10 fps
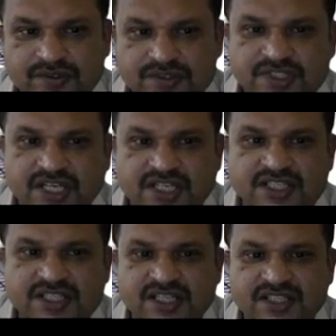See that
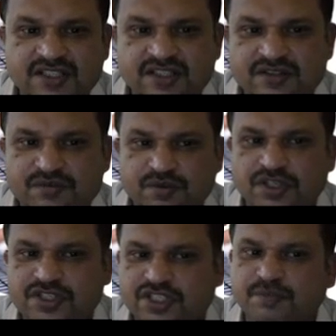these are the
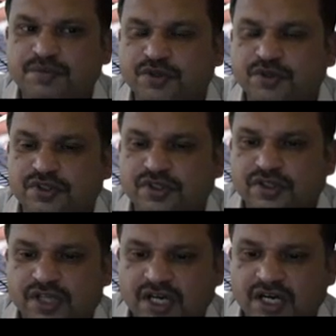first stub tooth.
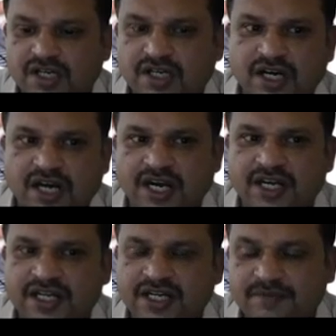
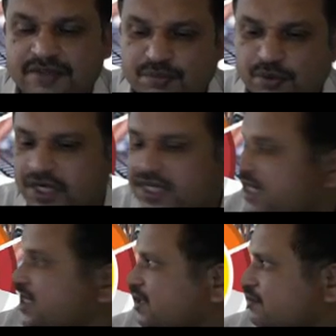Addendum is
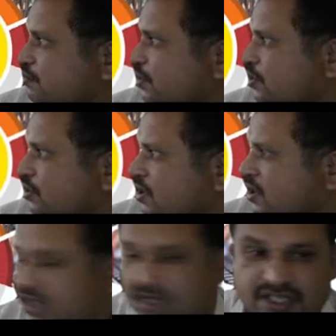0.8 times module,
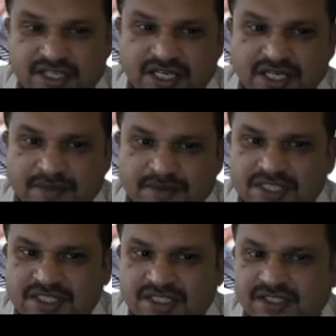dedendum
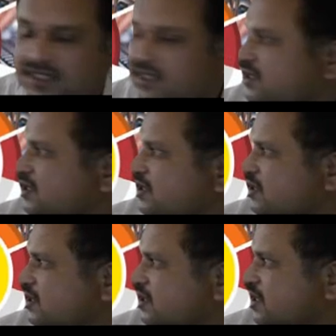is
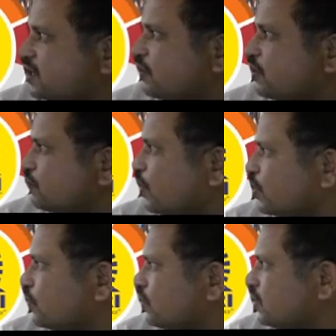equal to
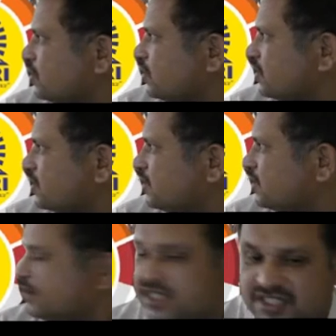module.
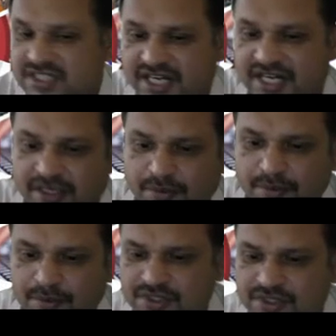Therefore, these standard
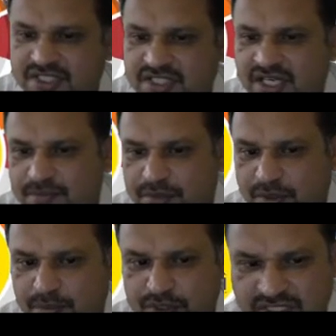
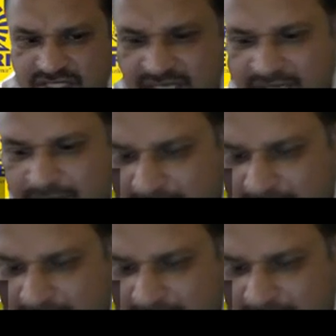proportions are